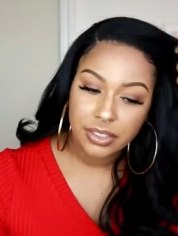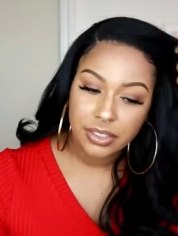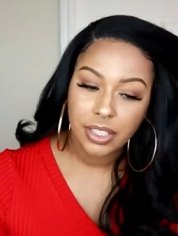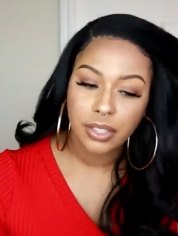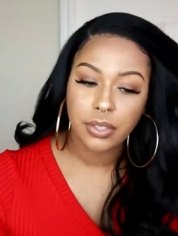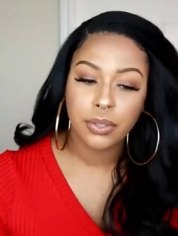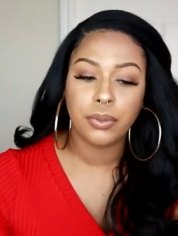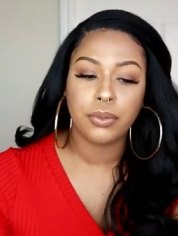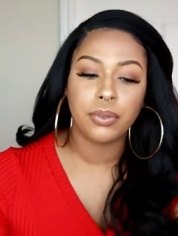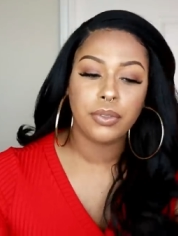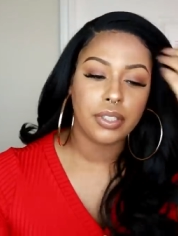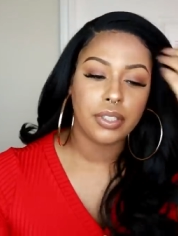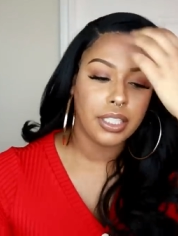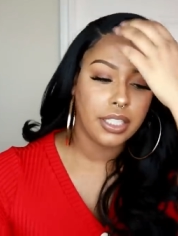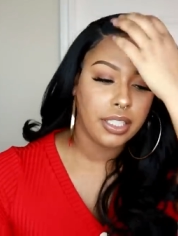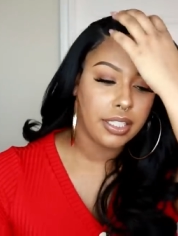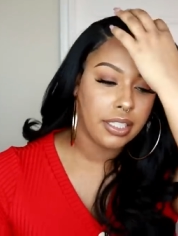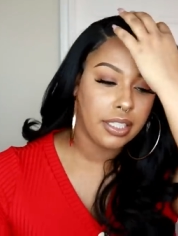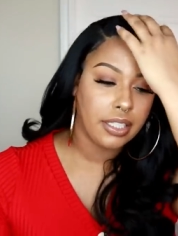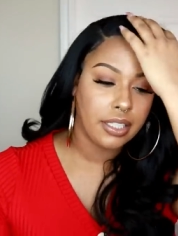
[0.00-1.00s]
So
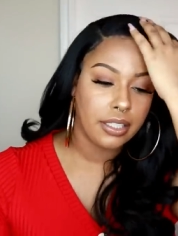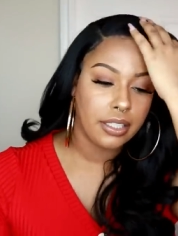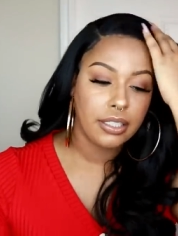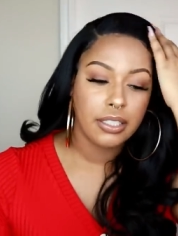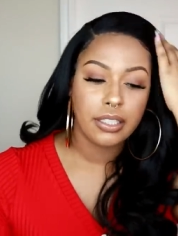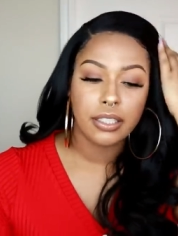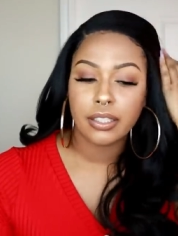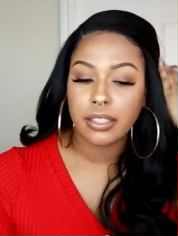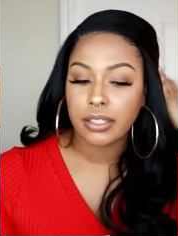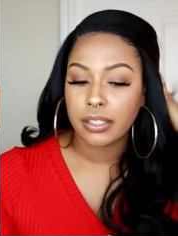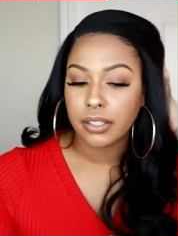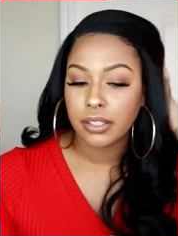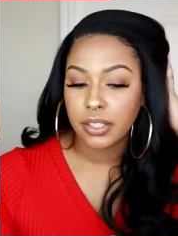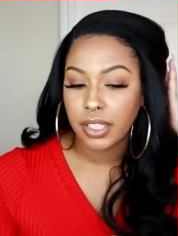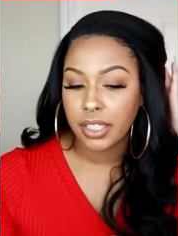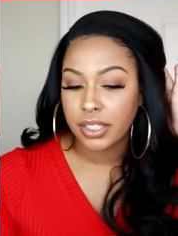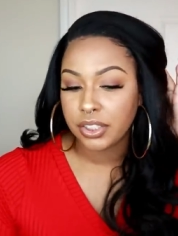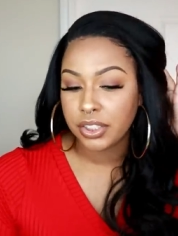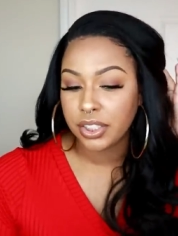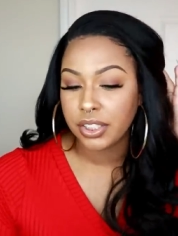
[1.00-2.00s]
the
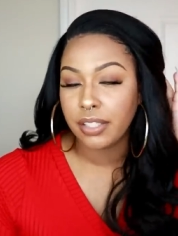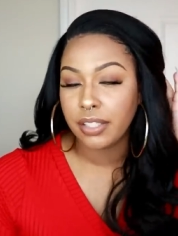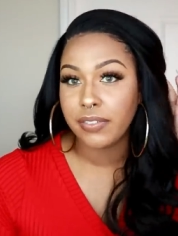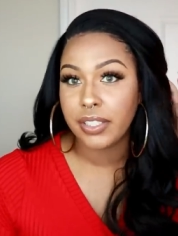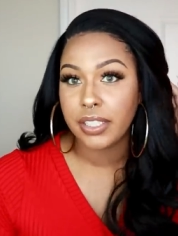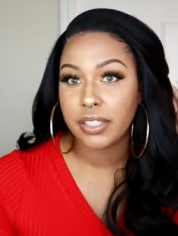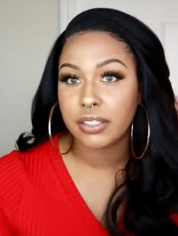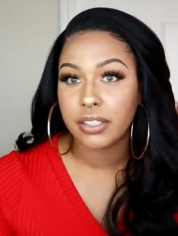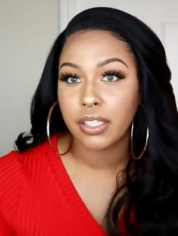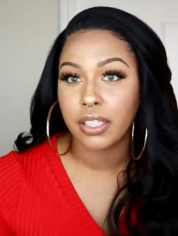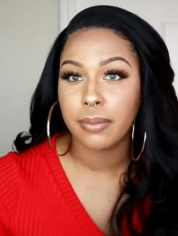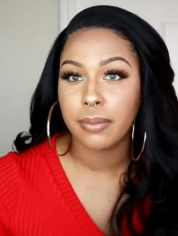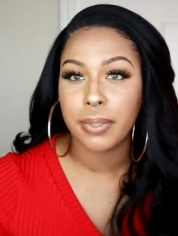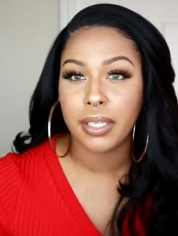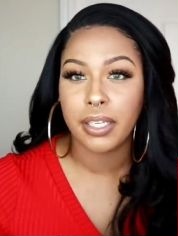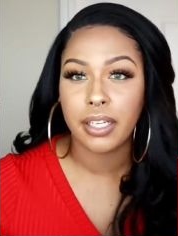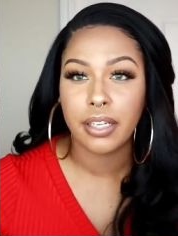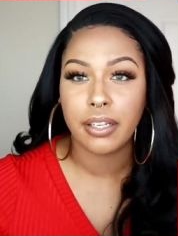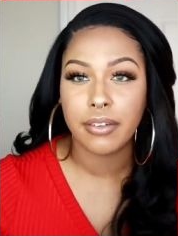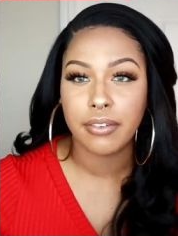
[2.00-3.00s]
luster of it is going to
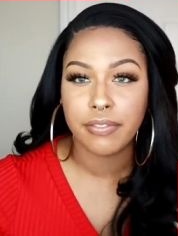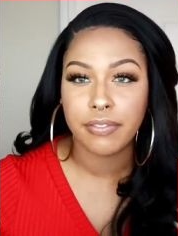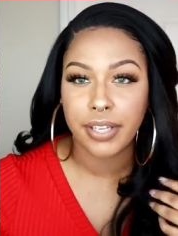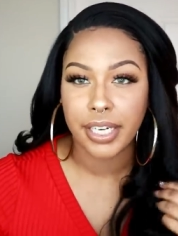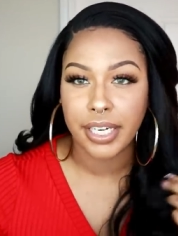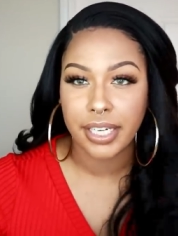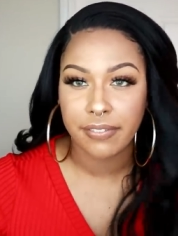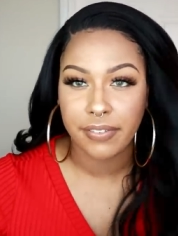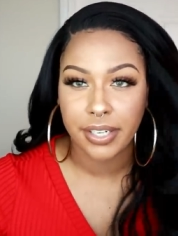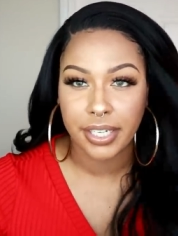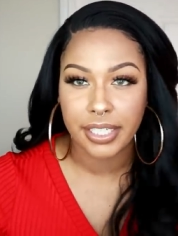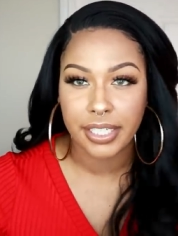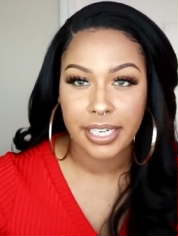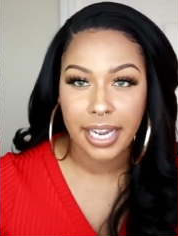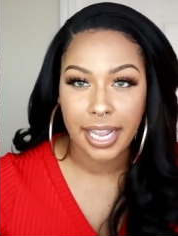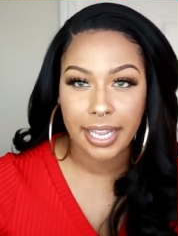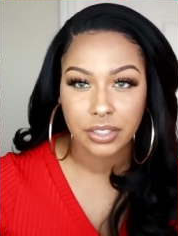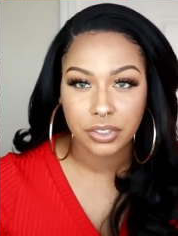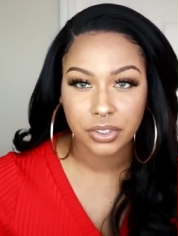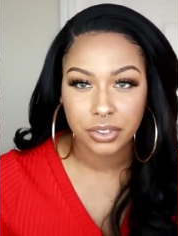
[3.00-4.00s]
be very
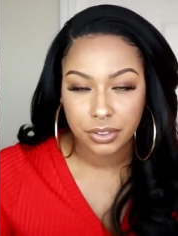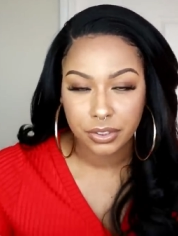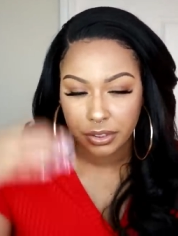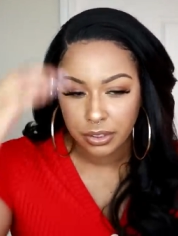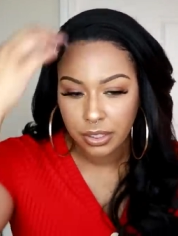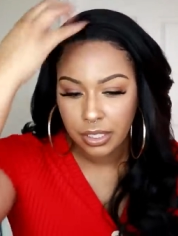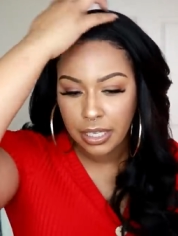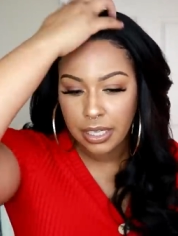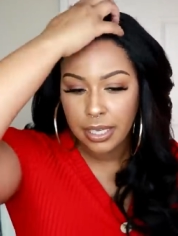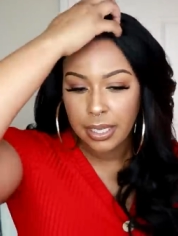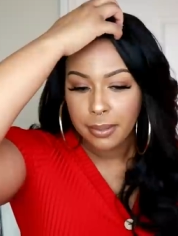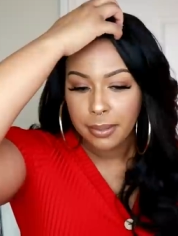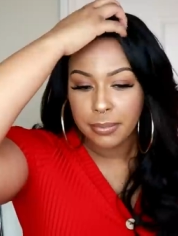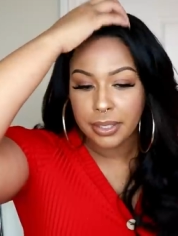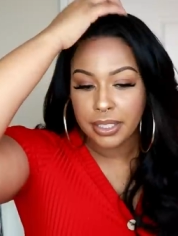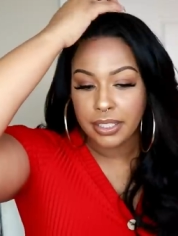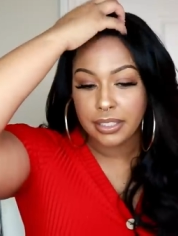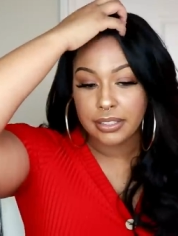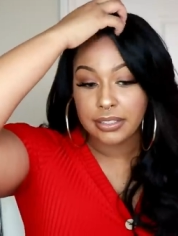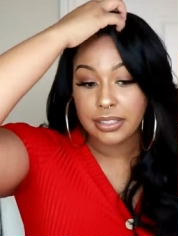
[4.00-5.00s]
natural
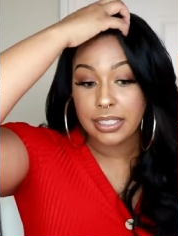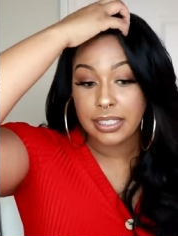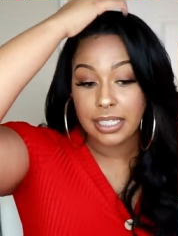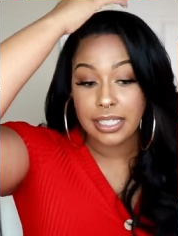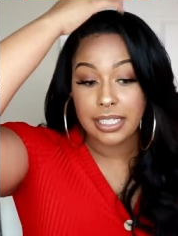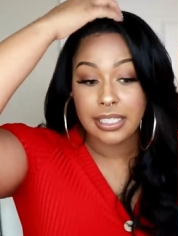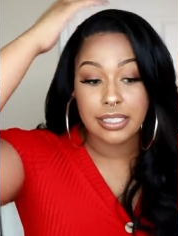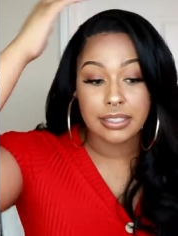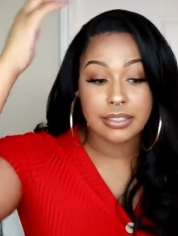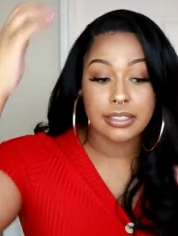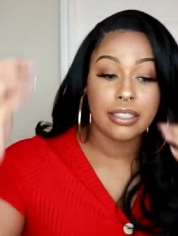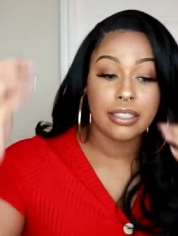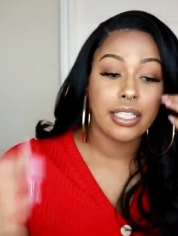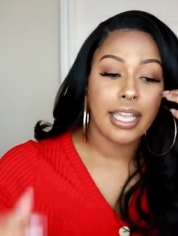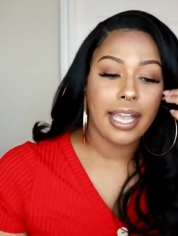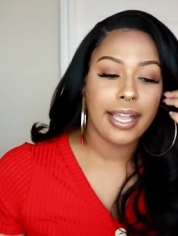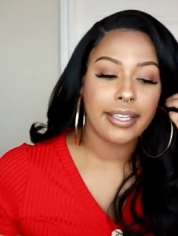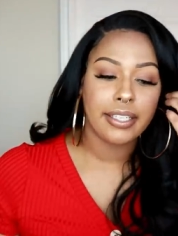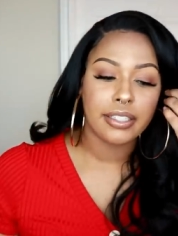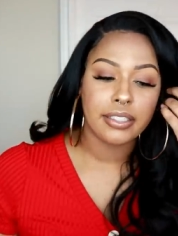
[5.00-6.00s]
because it is a
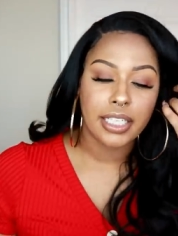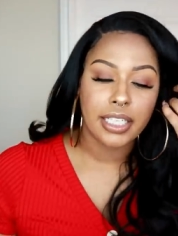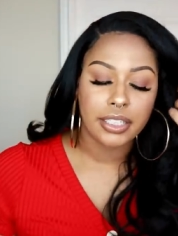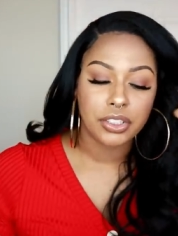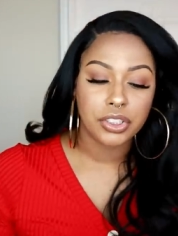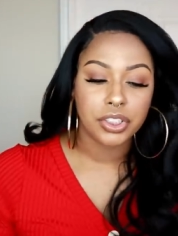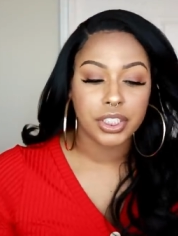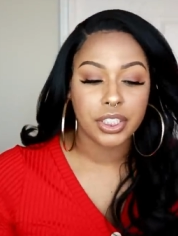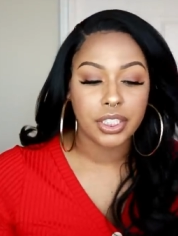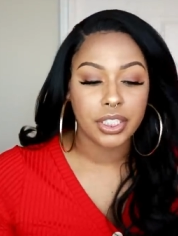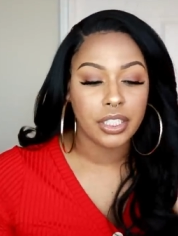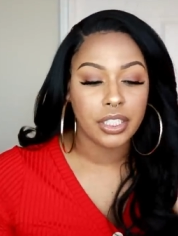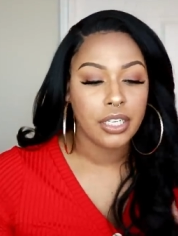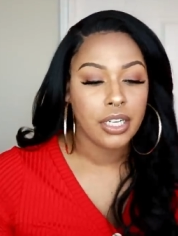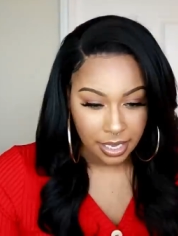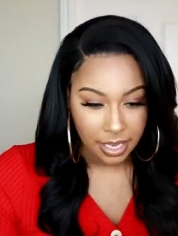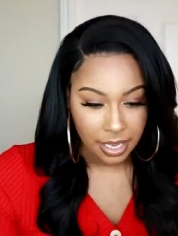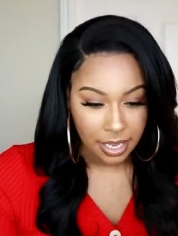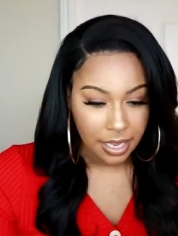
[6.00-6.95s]
yucky texture.